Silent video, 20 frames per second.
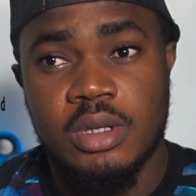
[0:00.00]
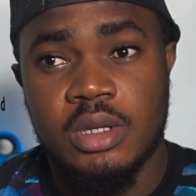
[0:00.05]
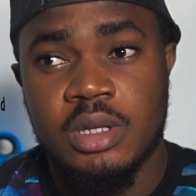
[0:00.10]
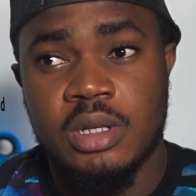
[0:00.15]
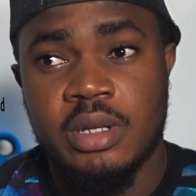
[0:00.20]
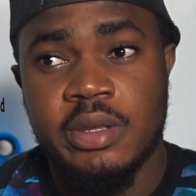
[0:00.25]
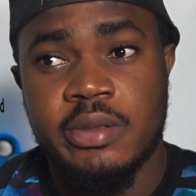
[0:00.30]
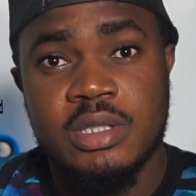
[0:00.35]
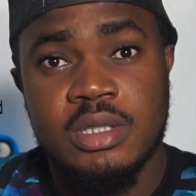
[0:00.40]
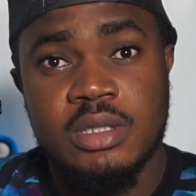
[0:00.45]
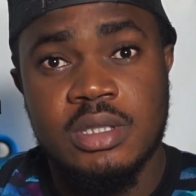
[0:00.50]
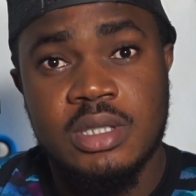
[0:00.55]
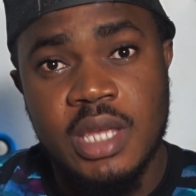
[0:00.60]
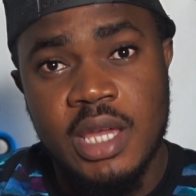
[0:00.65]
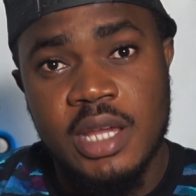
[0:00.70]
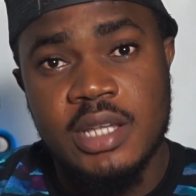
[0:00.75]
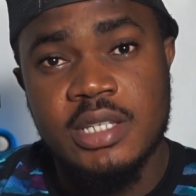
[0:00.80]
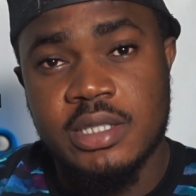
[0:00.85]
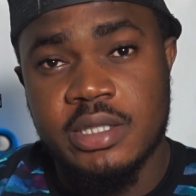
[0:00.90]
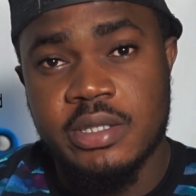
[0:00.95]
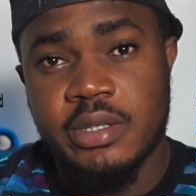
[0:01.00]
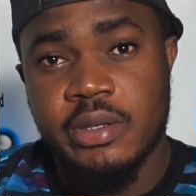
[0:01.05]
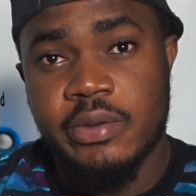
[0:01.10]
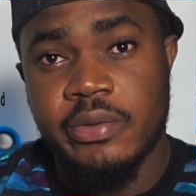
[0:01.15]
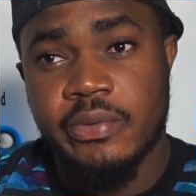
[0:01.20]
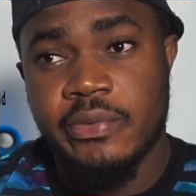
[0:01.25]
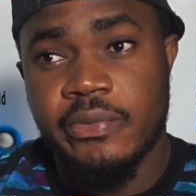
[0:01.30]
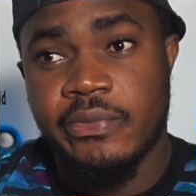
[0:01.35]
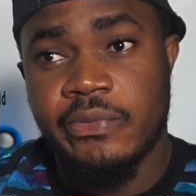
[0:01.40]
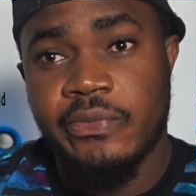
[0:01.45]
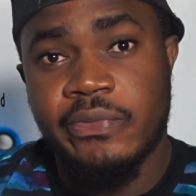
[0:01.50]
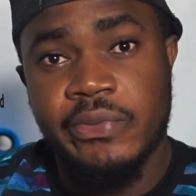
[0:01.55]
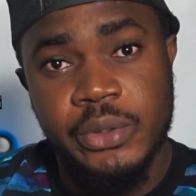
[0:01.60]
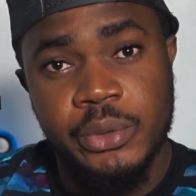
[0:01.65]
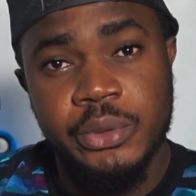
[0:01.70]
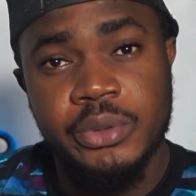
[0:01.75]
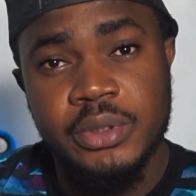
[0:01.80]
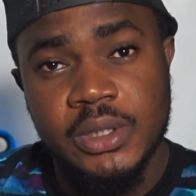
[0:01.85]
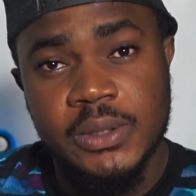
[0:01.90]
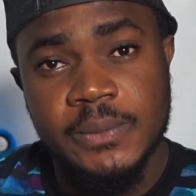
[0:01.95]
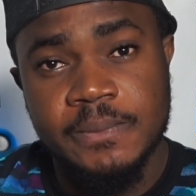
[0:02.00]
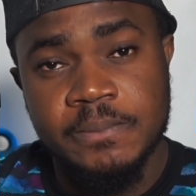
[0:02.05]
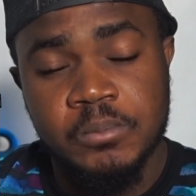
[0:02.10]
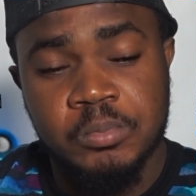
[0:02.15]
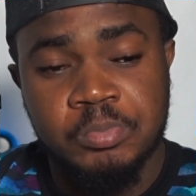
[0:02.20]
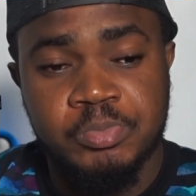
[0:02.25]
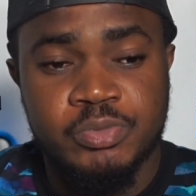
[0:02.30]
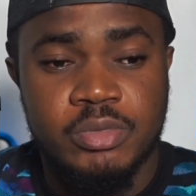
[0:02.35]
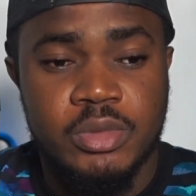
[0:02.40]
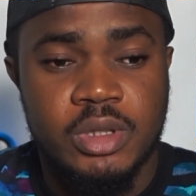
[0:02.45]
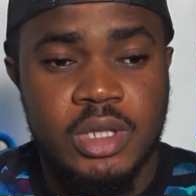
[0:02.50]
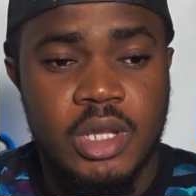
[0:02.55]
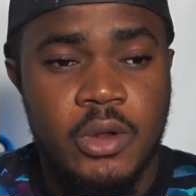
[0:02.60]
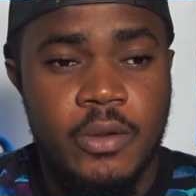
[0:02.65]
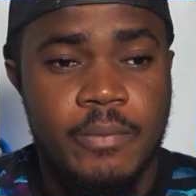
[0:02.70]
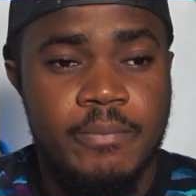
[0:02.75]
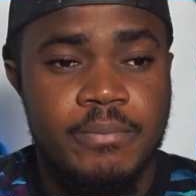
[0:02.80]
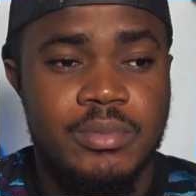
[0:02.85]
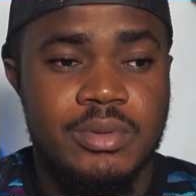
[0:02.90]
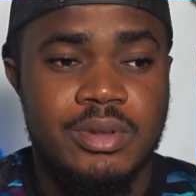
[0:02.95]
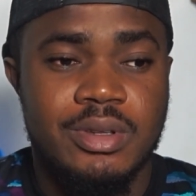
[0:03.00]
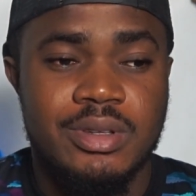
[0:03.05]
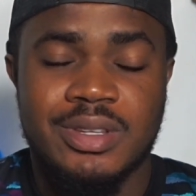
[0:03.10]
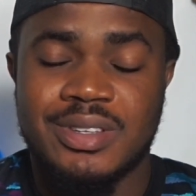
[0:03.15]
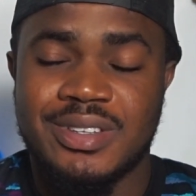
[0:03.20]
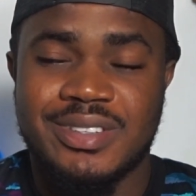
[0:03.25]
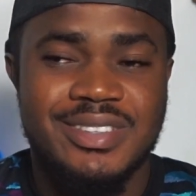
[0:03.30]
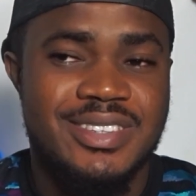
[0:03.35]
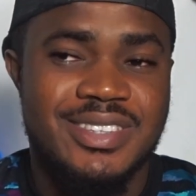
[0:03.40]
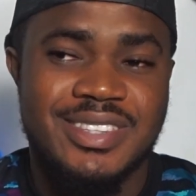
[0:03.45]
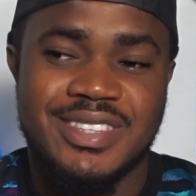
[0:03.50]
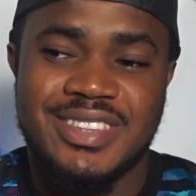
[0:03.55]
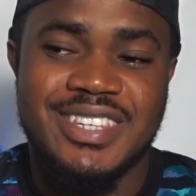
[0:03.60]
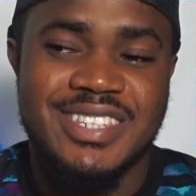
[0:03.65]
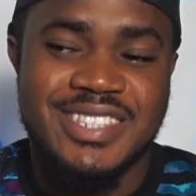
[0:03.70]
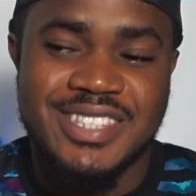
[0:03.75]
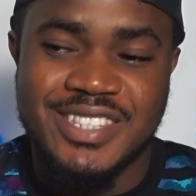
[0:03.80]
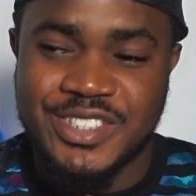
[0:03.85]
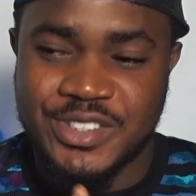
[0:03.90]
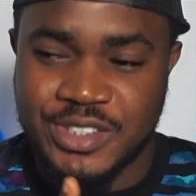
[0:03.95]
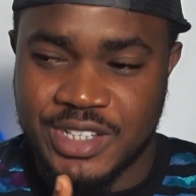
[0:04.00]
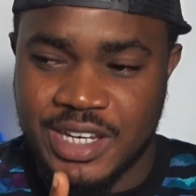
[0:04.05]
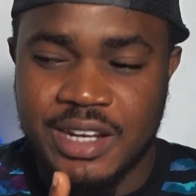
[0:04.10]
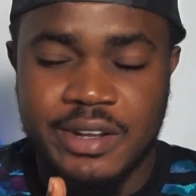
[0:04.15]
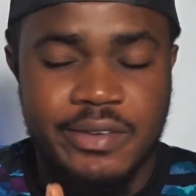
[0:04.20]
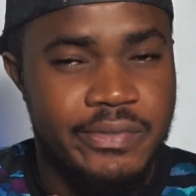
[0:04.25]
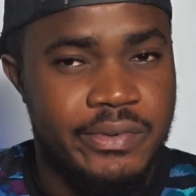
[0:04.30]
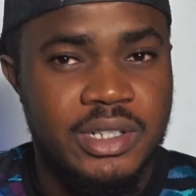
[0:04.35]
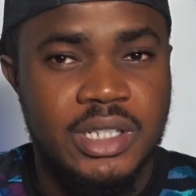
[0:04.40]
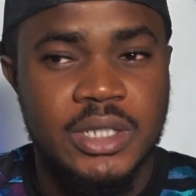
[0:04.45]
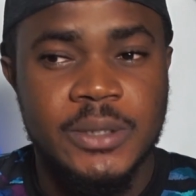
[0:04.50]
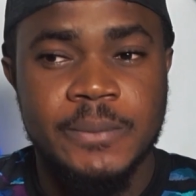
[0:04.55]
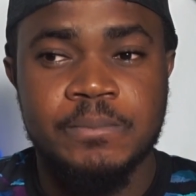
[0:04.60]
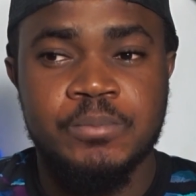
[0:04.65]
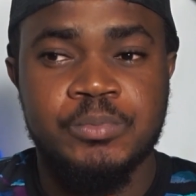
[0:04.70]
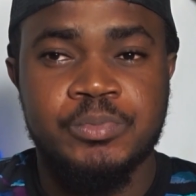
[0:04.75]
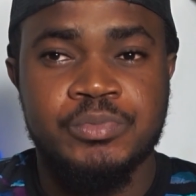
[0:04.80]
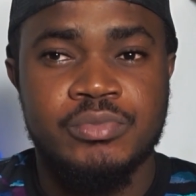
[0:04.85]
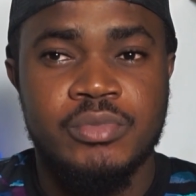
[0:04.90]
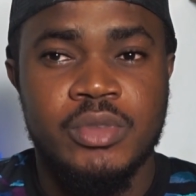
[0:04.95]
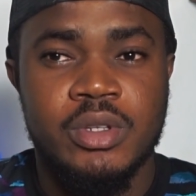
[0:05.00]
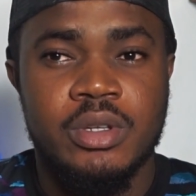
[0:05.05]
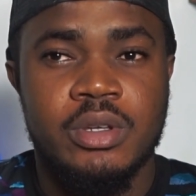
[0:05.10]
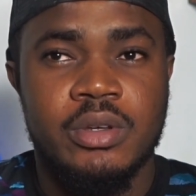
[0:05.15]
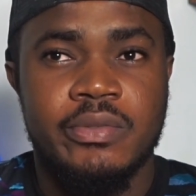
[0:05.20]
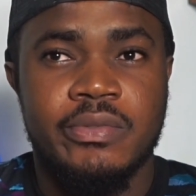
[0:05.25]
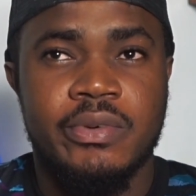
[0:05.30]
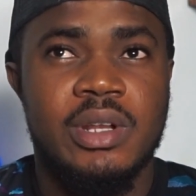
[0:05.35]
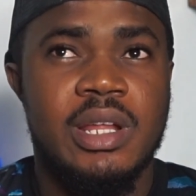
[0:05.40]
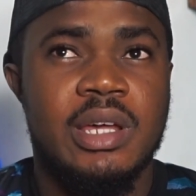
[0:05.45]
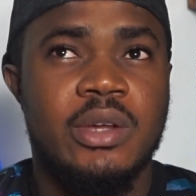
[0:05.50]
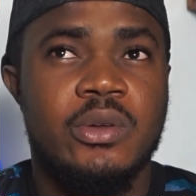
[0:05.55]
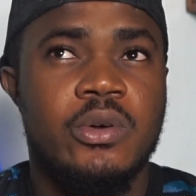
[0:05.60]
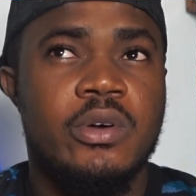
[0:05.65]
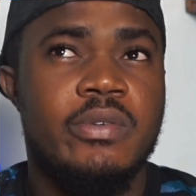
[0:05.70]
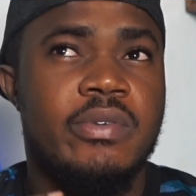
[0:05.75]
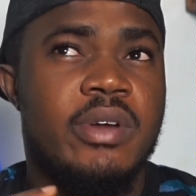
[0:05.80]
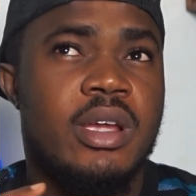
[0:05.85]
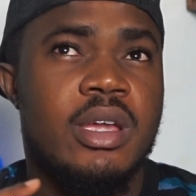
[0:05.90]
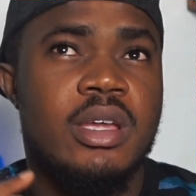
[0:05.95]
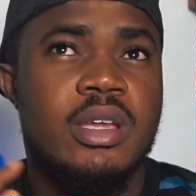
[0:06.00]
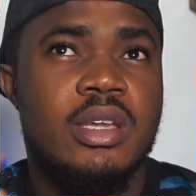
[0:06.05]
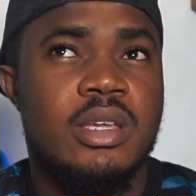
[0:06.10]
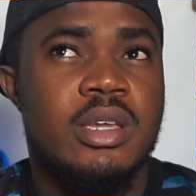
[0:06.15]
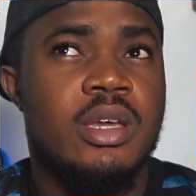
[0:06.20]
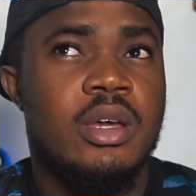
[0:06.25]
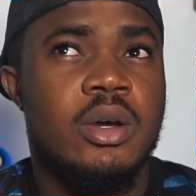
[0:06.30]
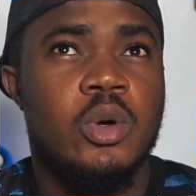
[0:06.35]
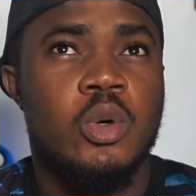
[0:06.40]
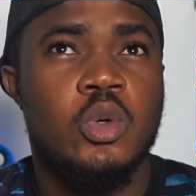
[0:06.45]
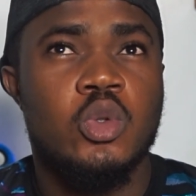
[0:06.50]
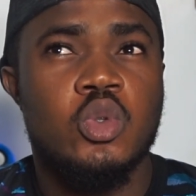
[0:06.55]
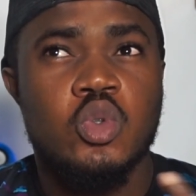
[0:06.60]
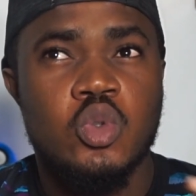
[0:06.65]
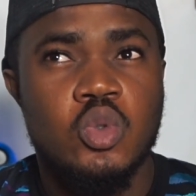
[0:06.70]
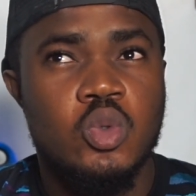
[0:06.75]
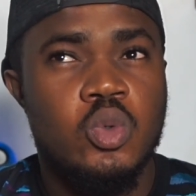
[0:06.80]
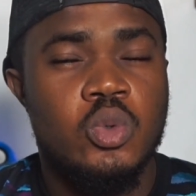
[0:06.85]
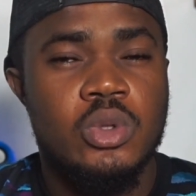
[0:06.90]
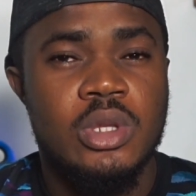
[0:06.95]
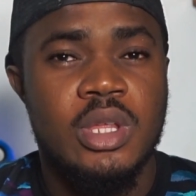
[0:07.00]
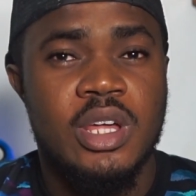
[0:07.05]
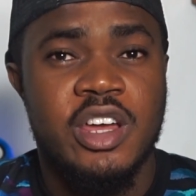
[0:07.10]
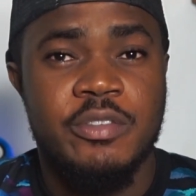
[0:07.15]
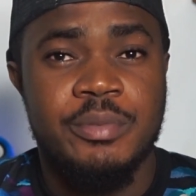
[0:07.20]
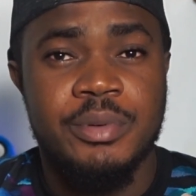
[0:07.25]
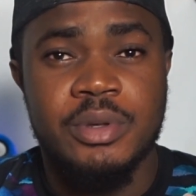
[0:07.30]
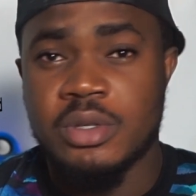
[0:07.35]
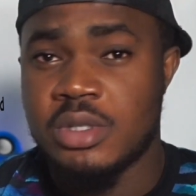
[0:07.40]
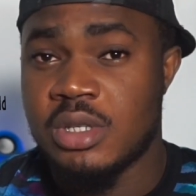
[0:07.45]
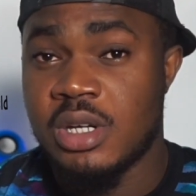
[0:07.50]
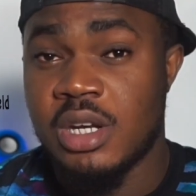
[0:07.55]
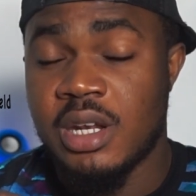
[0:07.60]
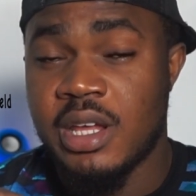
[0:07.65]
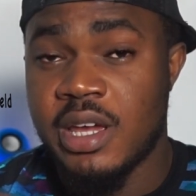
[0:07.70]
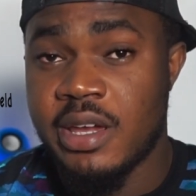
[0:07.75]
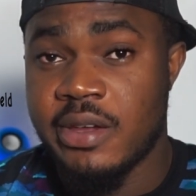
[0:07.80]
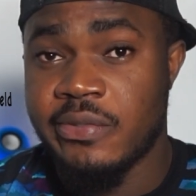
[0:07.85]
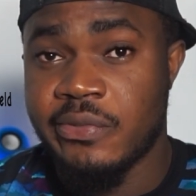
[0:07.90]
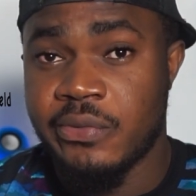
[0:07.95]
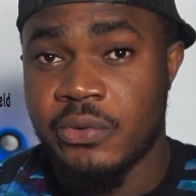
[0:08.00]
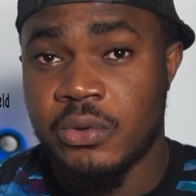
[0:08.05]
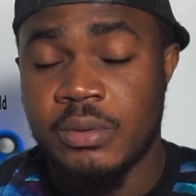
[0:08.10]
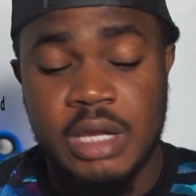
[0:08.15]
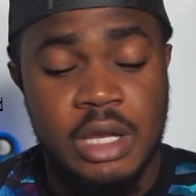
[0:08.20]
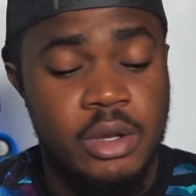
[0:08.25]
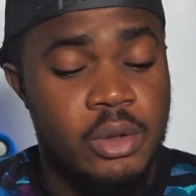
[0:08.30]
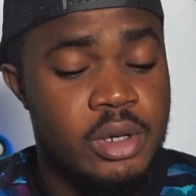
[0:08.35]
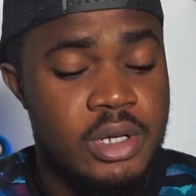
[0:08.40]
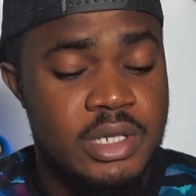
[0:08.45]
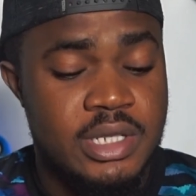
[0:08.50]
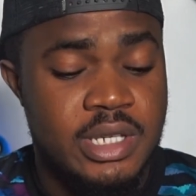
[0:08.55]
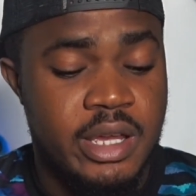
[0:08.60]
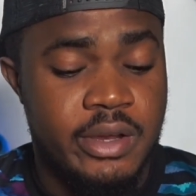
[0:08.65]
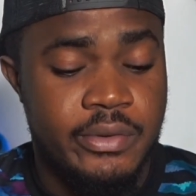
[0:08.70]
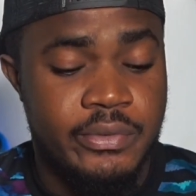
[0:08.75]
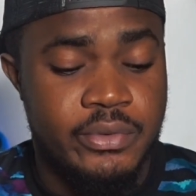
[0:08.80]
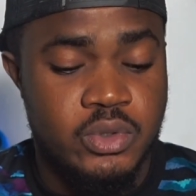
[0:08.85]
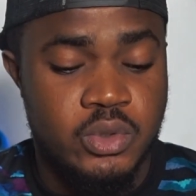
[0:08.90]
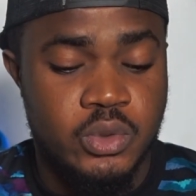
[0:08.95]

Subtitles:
in a text field. Now, this is kind of funny. For like over a year or two that I've been using an iPhone, I always have